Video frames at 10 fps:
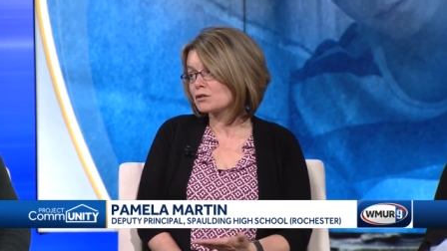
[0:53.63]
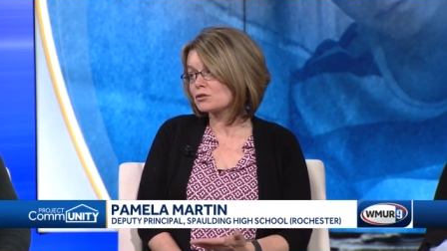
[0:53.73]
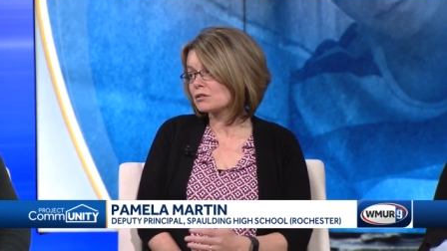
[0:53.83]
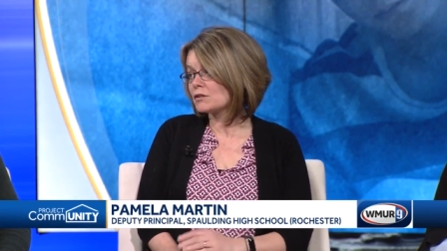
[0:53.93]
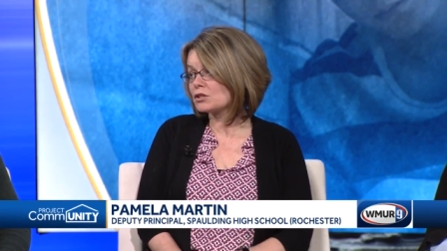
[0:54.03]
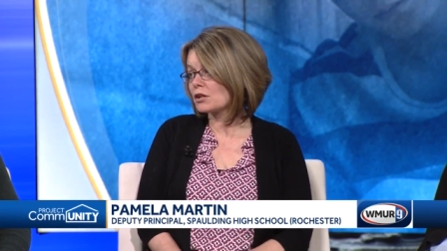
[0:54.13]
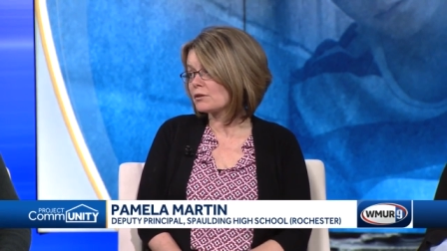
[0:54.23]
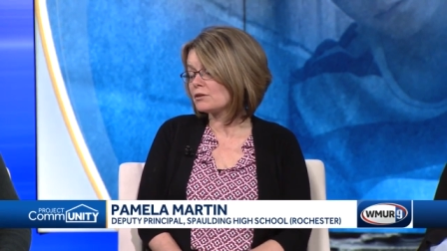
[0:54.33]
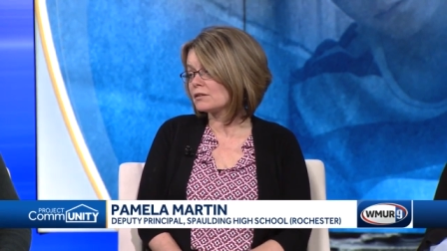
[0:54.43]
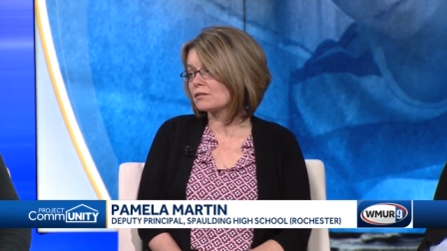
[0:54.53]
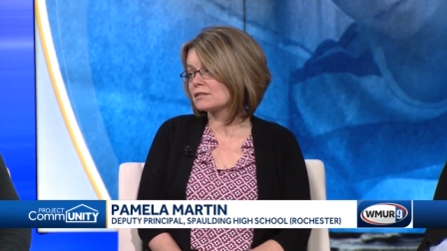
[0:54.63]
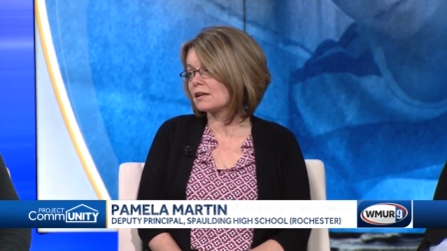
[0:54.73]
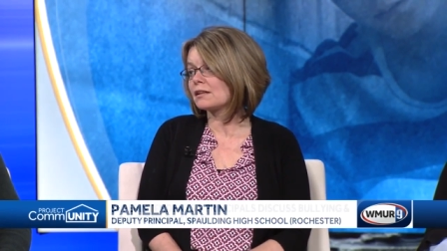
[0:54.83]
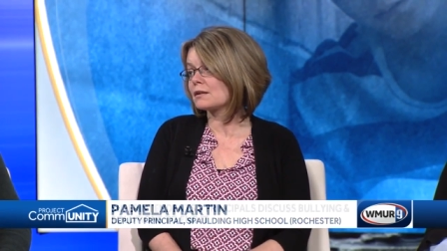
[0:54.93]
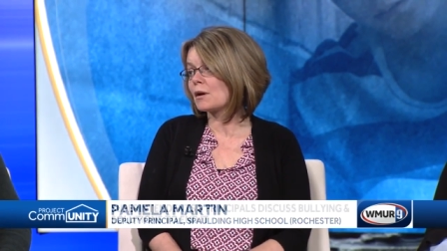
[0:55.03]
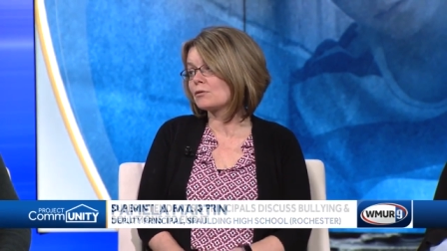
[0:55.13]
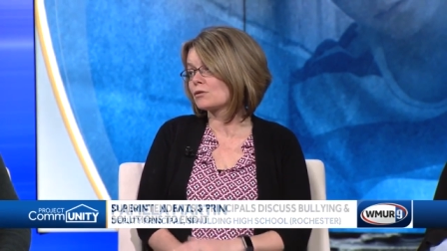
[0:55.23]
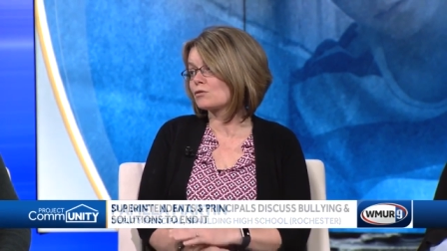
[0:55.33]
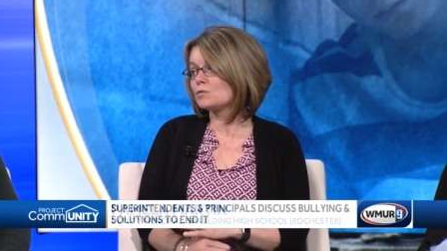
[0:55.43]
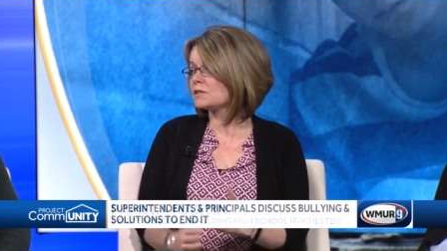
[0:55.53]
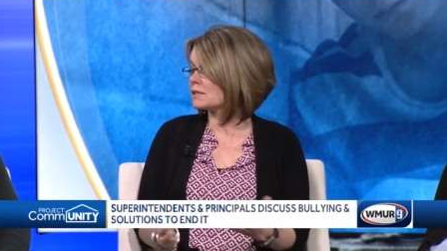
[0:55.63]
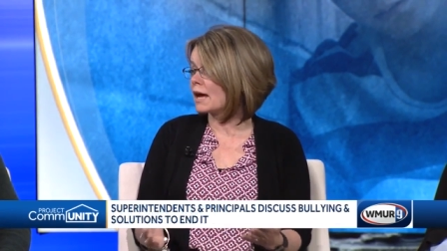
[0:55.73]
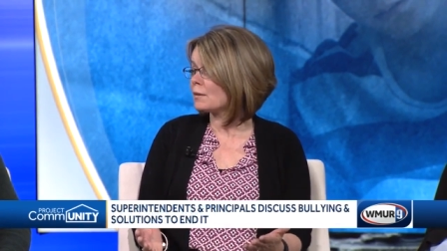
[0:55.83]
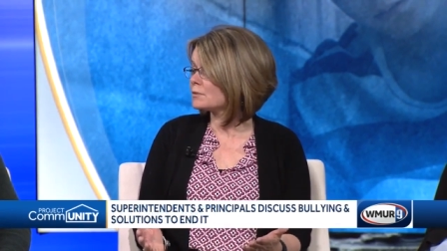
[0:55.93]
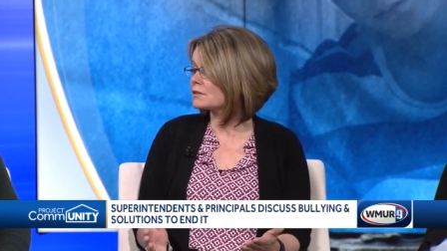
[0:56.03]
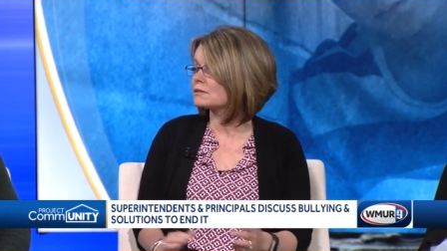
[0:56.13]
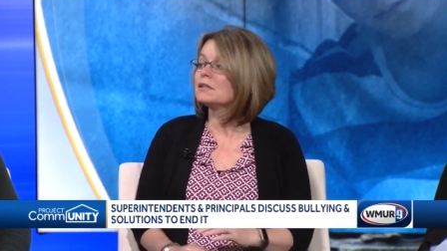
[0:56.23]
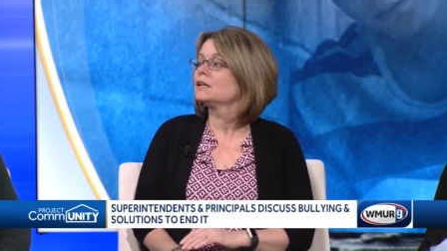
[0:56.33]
pictures of each other and sending them out in group snaps.